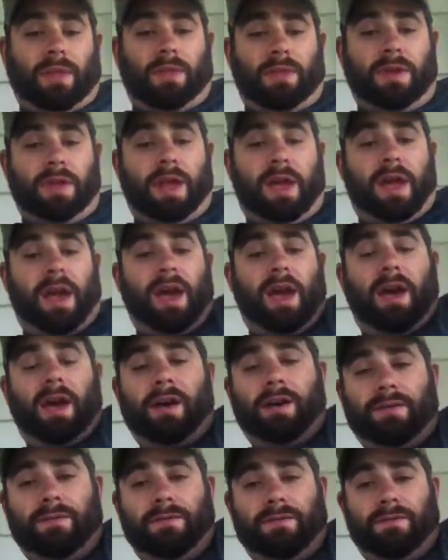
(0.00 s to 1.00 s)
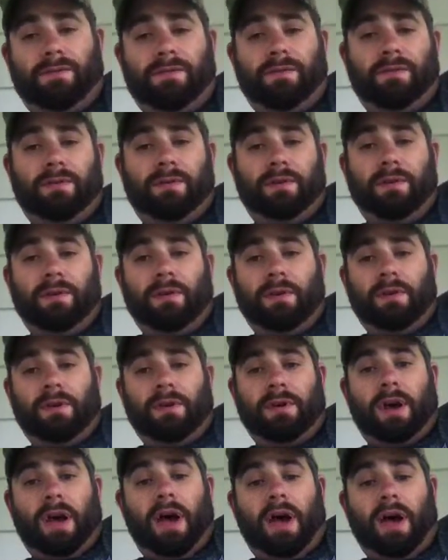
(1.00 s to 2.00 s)
Then I have,
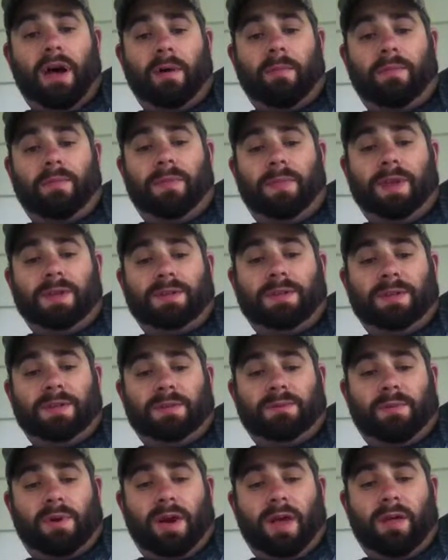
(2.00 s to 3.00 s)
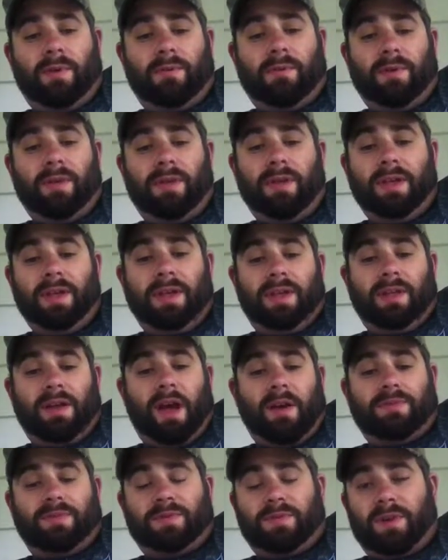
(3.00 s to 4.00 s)
this is what
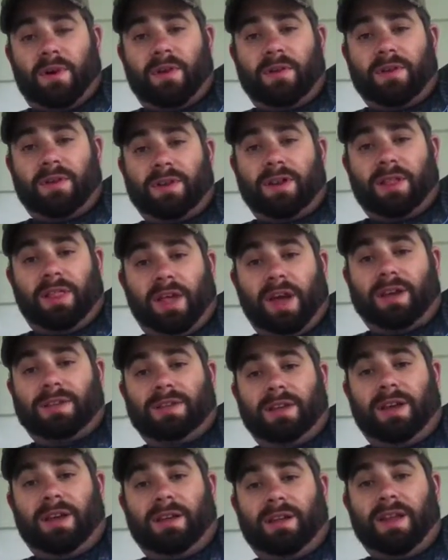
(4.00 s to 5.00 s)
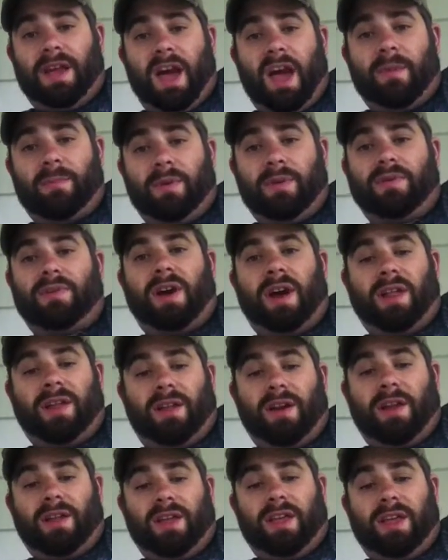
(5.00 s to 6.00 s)
I've started collecting. I've been trying to
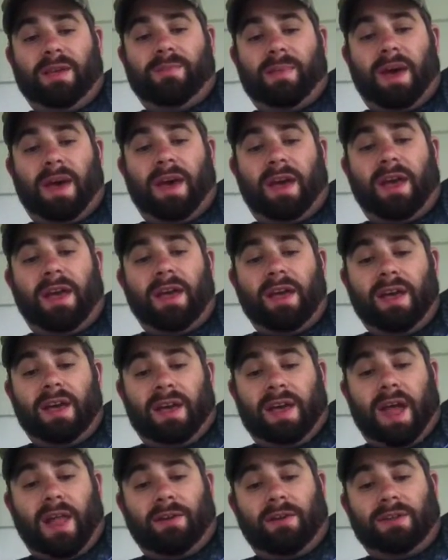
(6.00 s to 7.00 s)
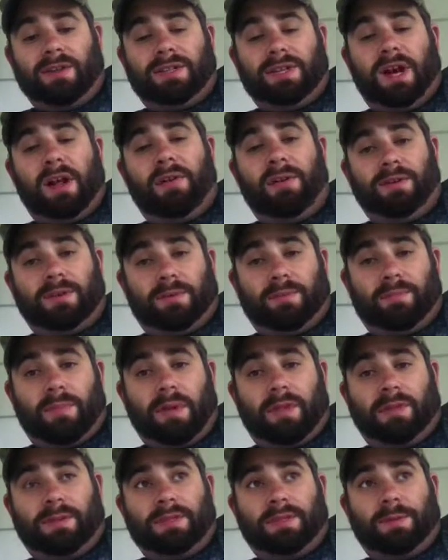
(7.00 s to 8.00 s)
get on eBay, and you can tell this
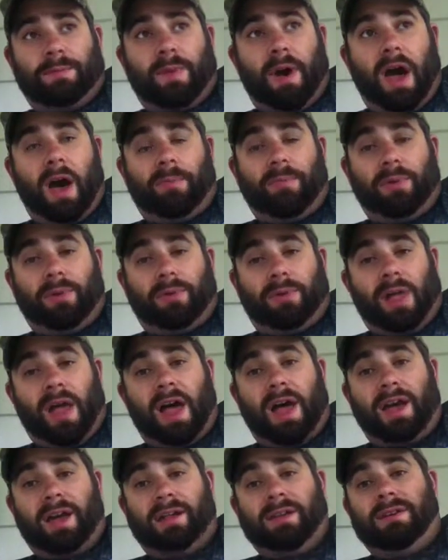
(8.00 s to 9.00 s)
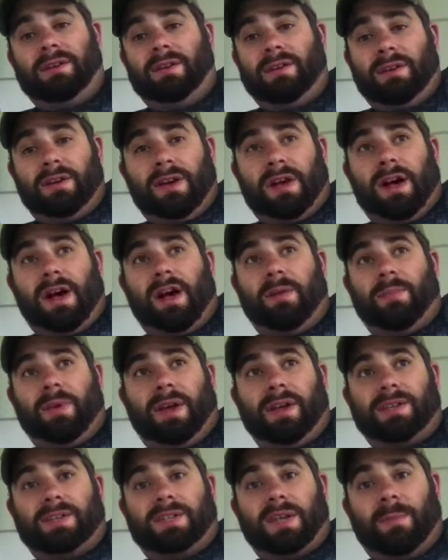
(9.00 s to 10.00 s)
is a popular line,
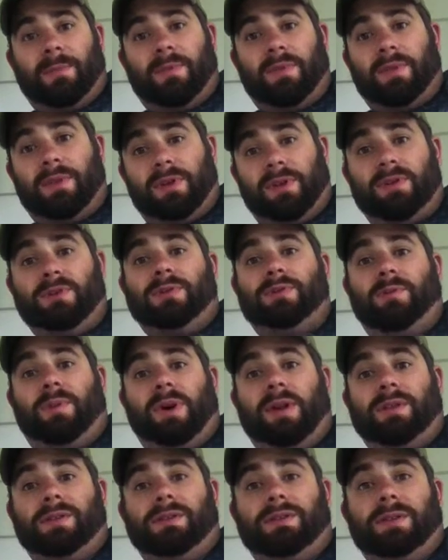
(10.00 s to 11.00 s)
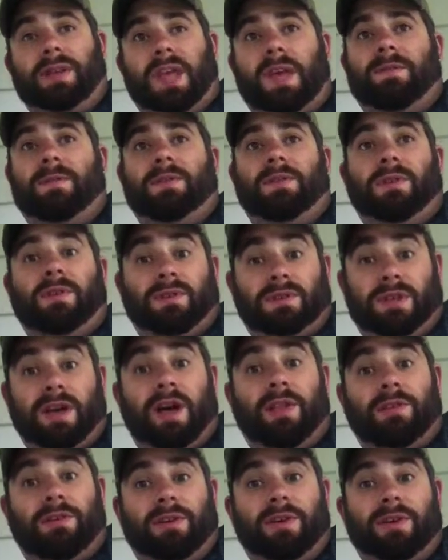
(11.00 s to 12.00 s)
because some of the used ones, even you can
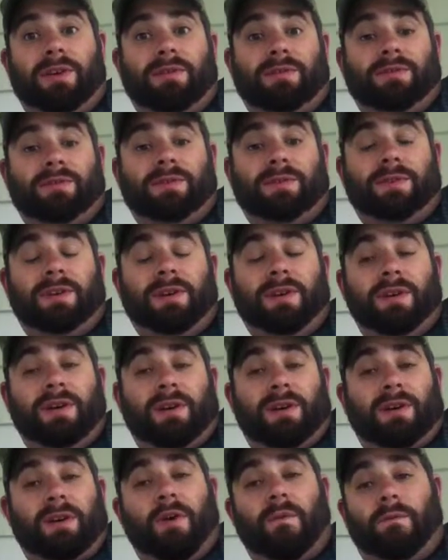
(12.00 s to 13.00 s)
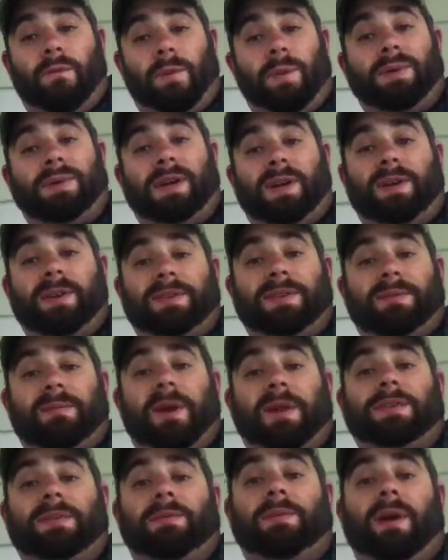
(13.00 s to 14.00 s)
tell they're used, go for ridiculous
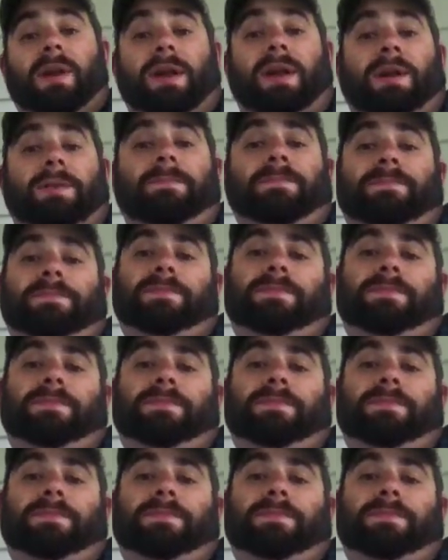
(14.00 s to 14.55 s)
amounts of money.